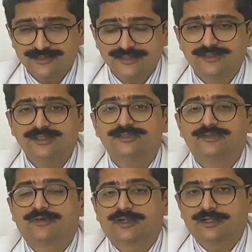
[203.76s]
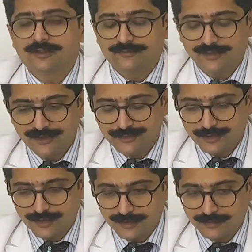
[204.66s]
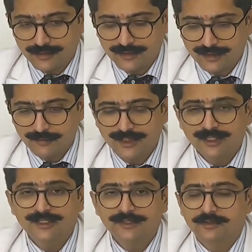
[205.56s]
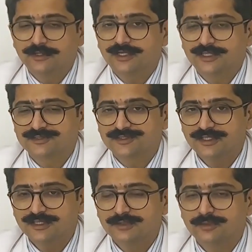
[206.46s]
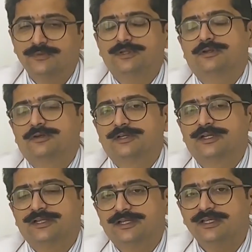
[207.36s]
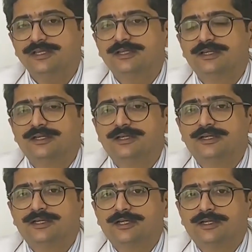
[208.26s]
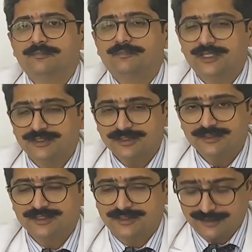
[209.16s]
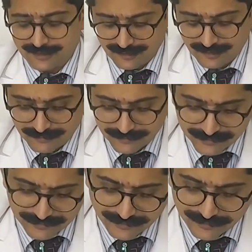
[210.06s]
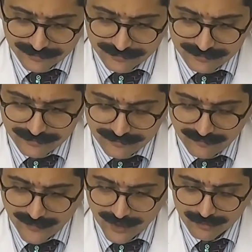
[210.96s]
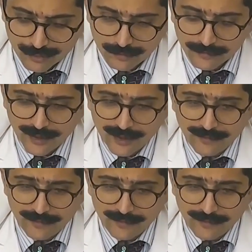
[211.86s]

assess the severity of the injury. Typically on an X-ray, you will not get any major changes. So